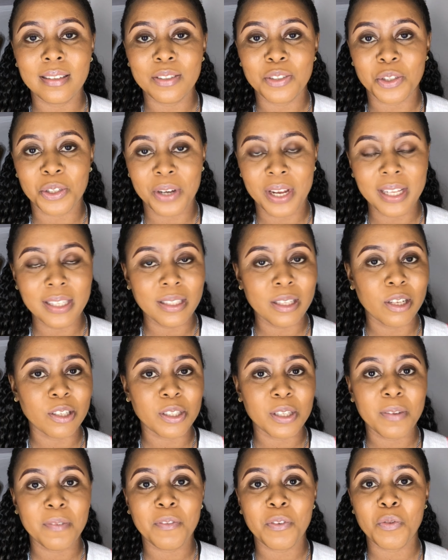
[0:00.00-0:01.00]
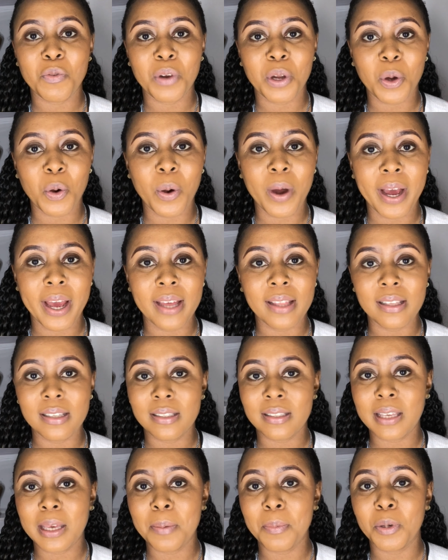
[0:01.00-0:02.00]
dress doesn't even require,
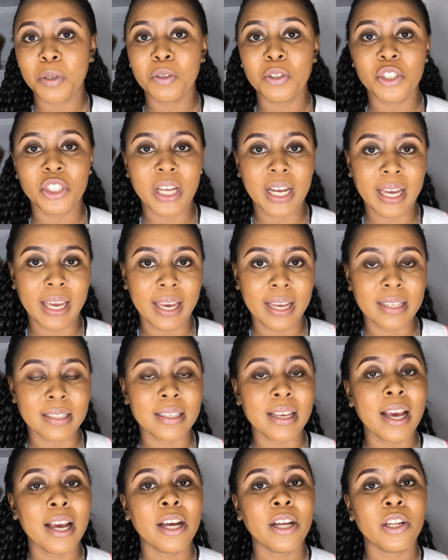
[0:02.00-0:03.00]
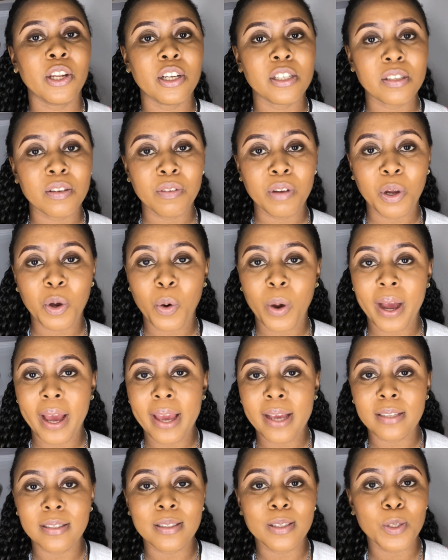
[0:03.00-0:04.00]
this kimono jacket doesn't
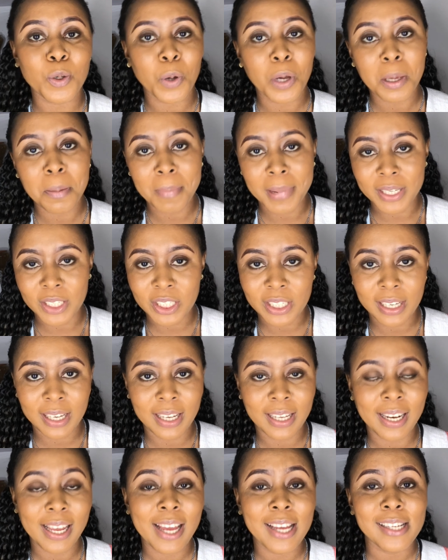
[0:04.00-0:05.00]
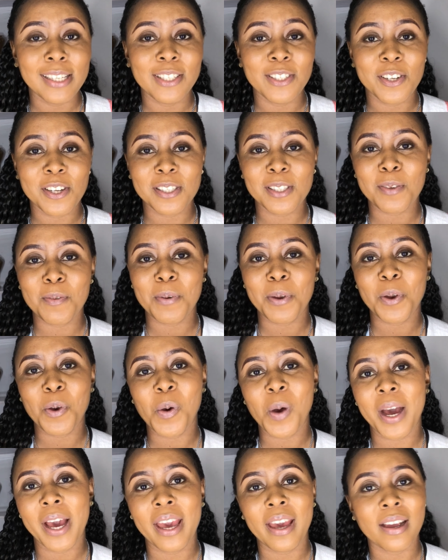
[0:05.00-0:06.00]
require a sewing machine. It doesn't
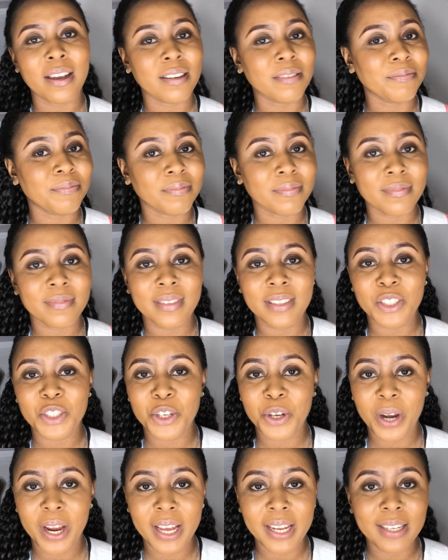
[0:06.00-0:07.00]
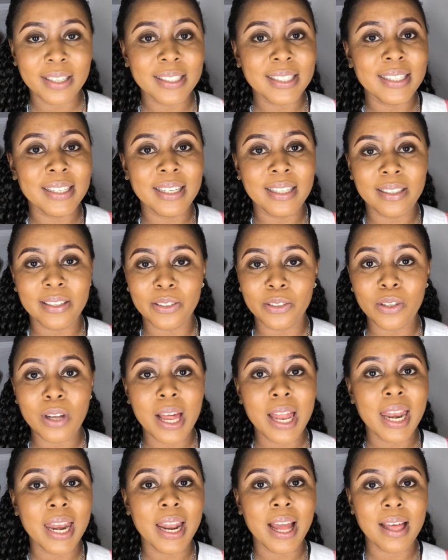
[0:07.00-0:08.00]
require thread, needle,
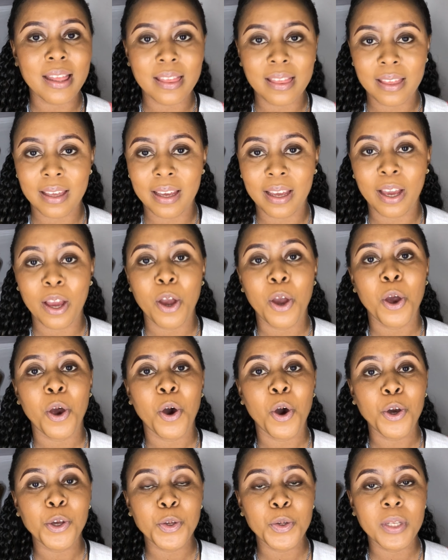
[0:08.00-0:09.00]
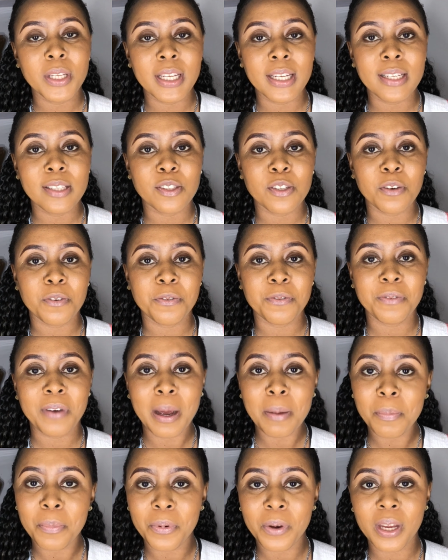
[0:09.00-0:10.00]
nothing. All you need is your
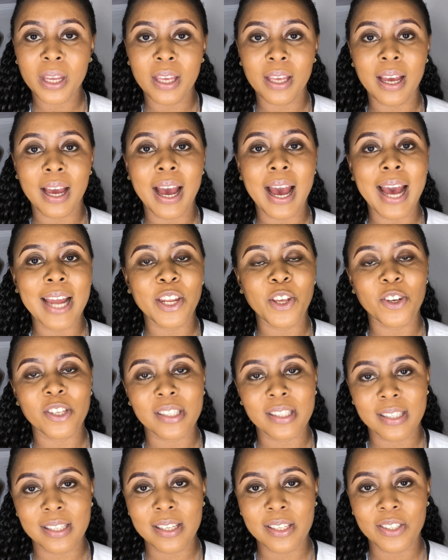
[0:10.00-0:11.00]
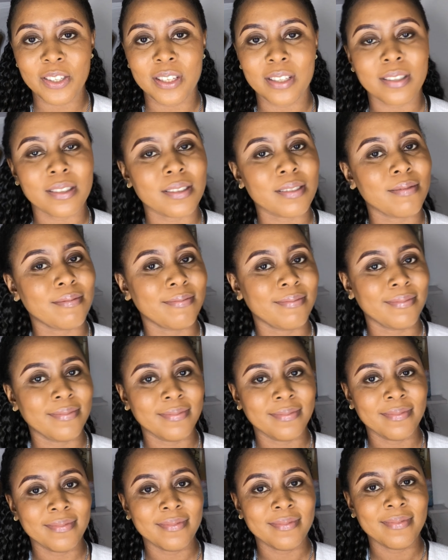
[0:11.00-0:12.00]
fabric and your scissors.
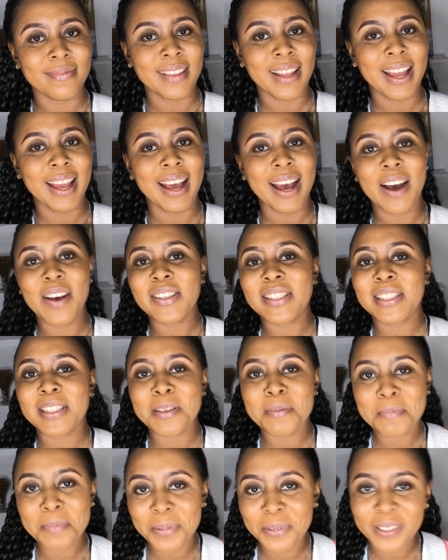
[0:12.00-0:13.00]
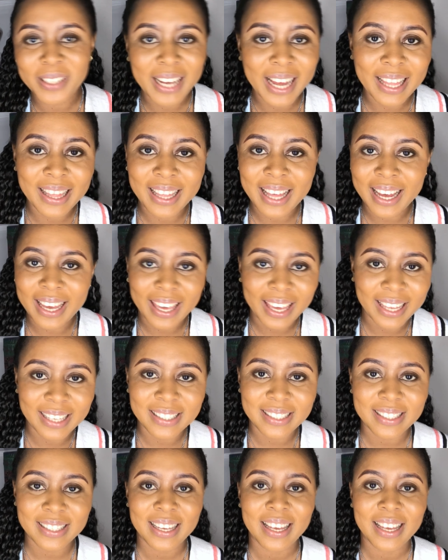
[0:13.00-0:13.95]
How simple can that get?